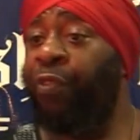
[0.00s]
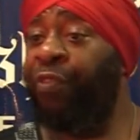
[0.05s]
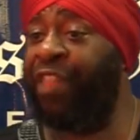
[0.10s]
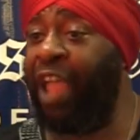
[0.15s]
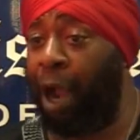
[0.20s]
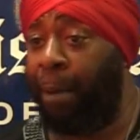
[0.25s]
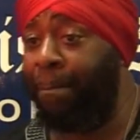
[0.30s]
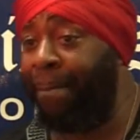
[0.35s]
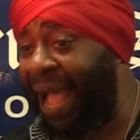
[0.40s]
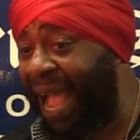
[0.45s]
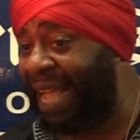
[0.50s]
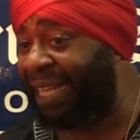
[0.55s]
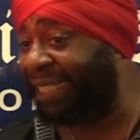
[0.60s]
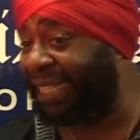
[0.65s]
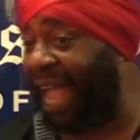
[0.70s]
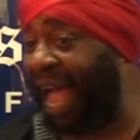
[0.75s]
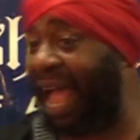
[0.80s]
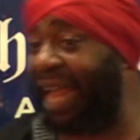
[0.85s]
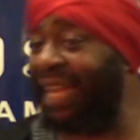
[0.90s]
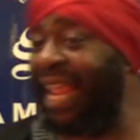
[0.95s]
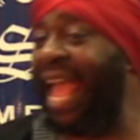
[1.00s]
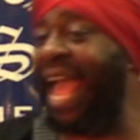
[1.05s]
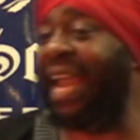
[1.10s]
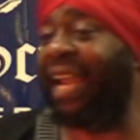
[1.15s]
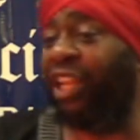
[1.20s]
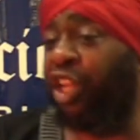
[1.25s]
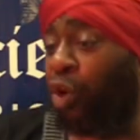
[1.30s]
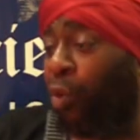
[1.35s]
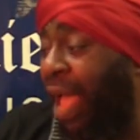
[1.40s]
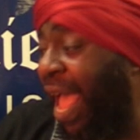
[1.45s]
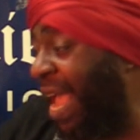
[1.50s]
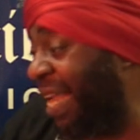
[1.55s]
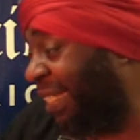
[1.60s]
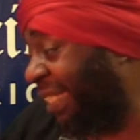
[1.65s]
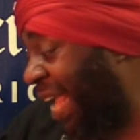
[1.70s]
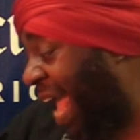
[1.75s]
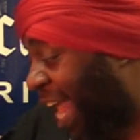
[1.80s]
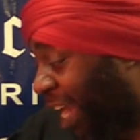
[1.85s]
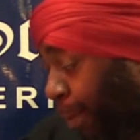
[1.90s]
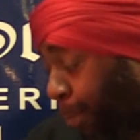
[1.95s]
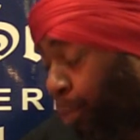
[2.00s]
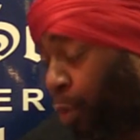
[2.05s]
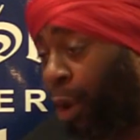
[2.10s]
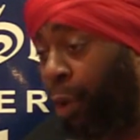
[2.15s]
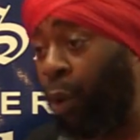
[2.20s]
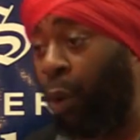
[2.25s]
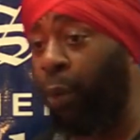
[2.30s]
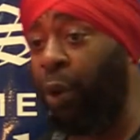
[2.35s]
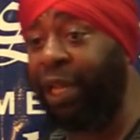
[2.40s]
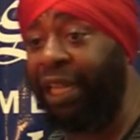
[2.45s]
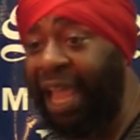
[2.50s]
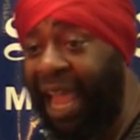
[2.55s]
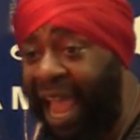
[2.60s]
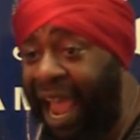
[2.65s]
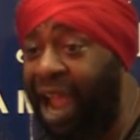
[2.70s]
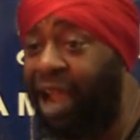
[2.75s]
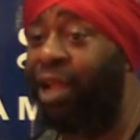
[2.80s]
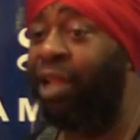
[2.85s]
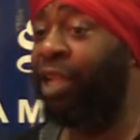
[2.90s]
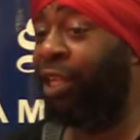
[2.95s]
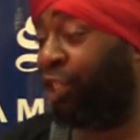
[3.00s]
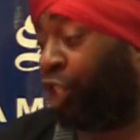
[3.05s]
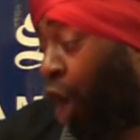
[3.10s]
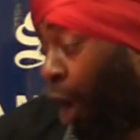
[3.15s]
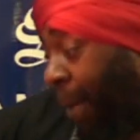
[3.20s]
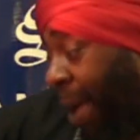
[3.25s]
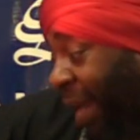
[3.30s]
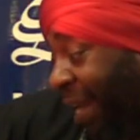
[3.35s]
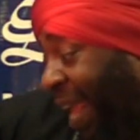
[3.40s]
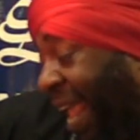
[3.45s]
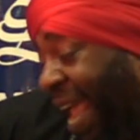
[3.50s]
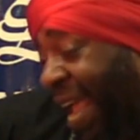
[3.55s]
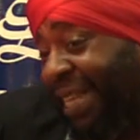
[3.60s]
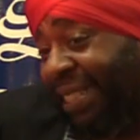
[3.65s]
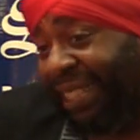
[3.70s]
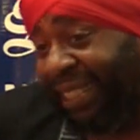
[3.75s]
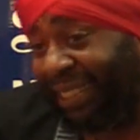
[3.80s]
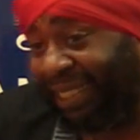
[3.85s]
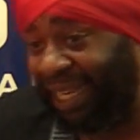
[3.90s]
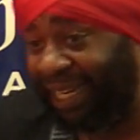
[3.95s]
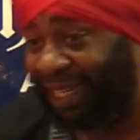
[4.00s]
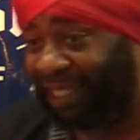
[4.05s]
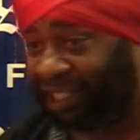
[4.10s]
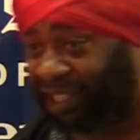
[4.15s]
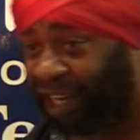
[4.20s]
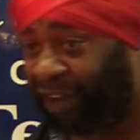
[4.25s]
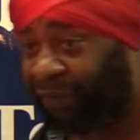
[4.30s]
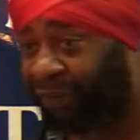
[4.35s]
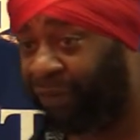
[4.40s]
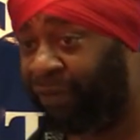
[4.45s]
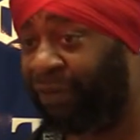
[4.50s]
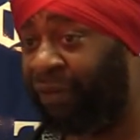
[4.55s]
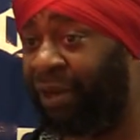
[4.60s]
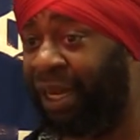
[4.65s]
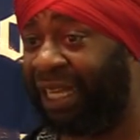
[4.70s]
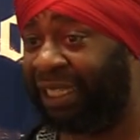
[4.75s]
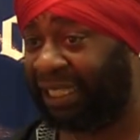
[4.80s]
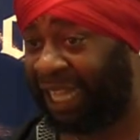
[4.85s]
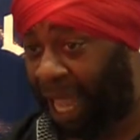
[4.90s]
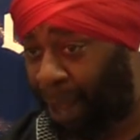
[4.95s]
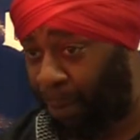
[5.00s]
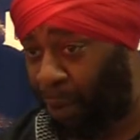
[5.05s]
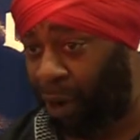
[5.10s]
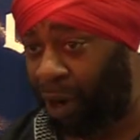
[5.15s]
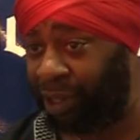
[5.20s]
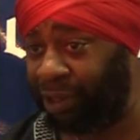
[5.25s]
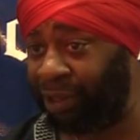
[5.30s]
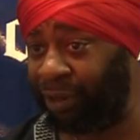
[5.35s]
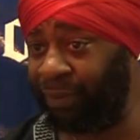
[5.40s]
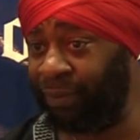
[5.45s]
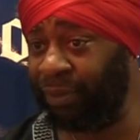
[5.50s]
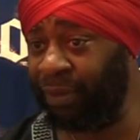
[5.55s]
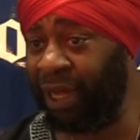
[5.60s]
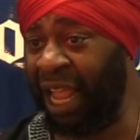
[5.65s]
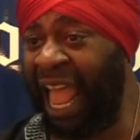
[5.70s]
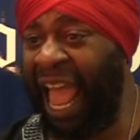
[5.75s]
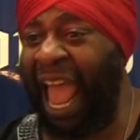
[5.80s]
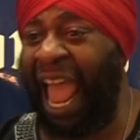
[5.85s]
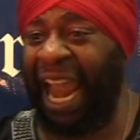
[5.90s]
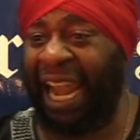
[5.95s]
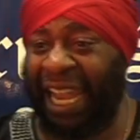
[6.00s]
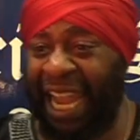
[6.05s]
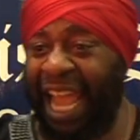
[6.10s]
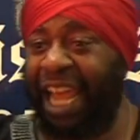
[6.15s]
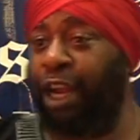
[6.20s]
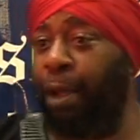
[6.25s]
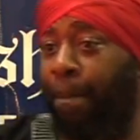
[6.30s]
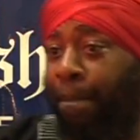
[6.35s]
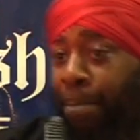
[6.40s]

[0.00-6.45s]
their mascot, they had a little Asiatic boy with woolly hair talking about Kansas City Chief. Islam was? Atlanta